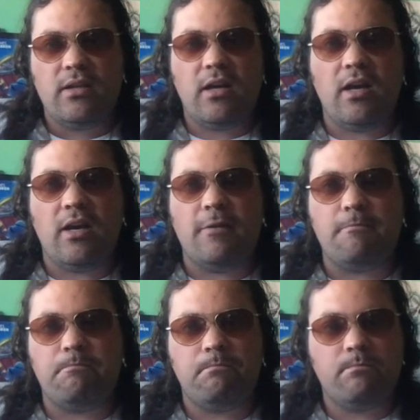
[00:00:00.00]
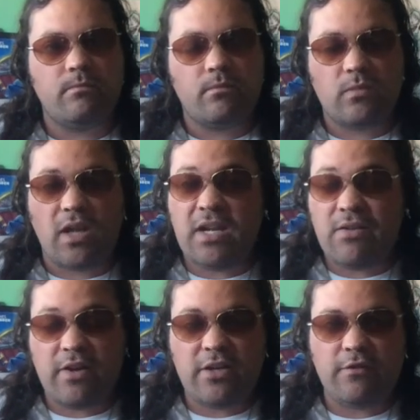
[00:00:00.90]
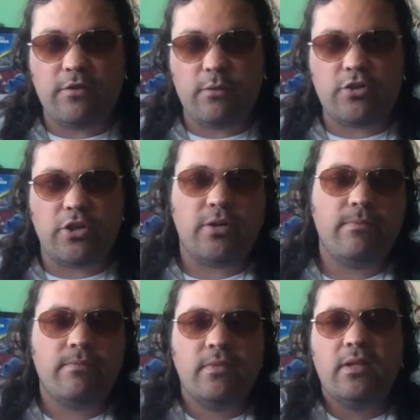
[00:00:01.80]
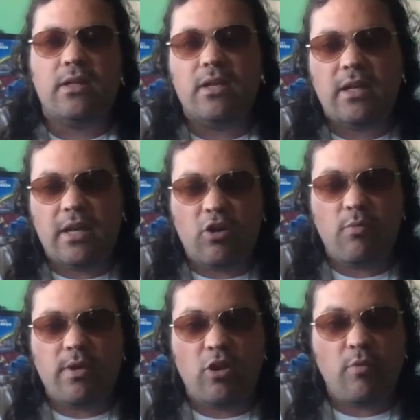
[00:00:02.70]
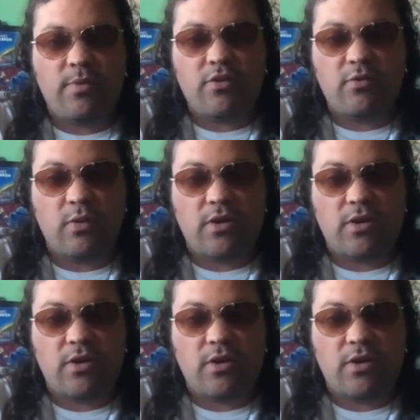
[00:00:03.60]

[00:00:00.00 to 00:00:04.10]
A never-ending future. It opens